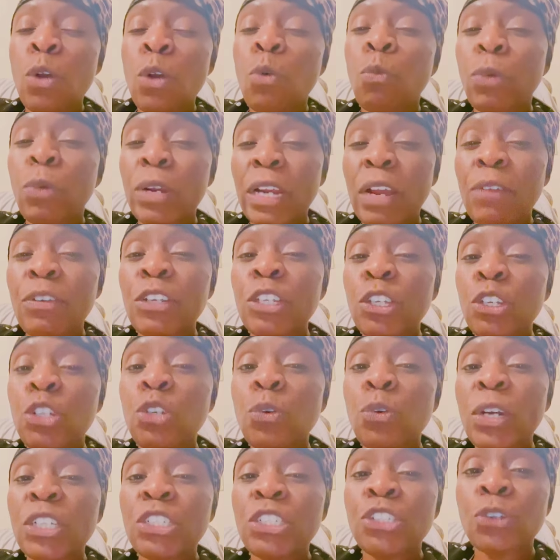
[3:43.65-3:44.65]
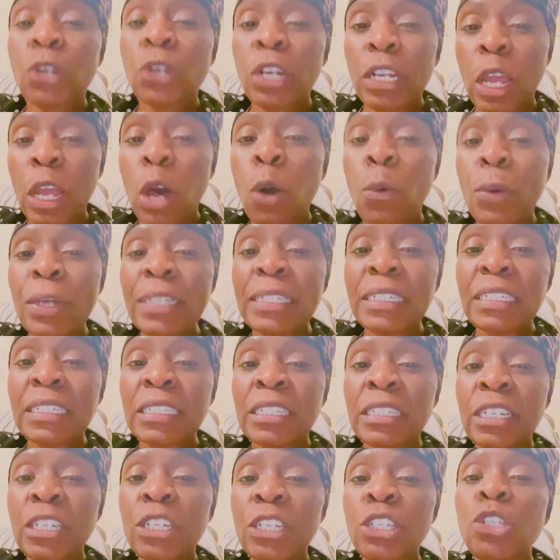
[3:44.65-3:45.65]
whatever you do at your
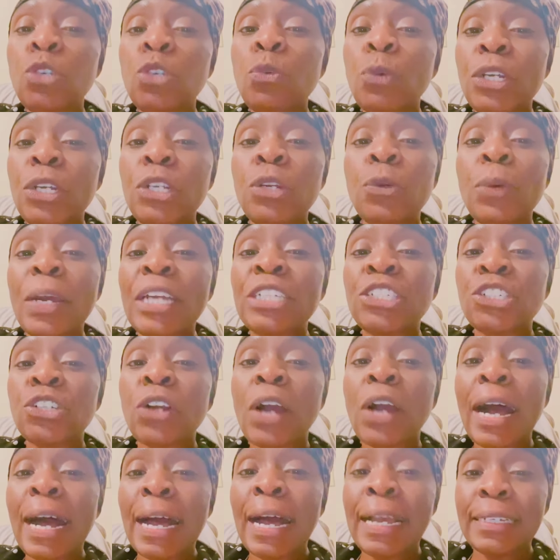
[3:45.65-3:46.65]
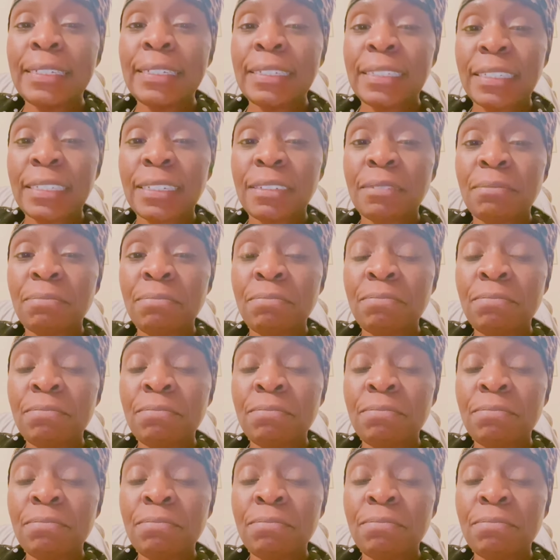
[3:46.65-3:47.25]
lowest, you will do at your highest.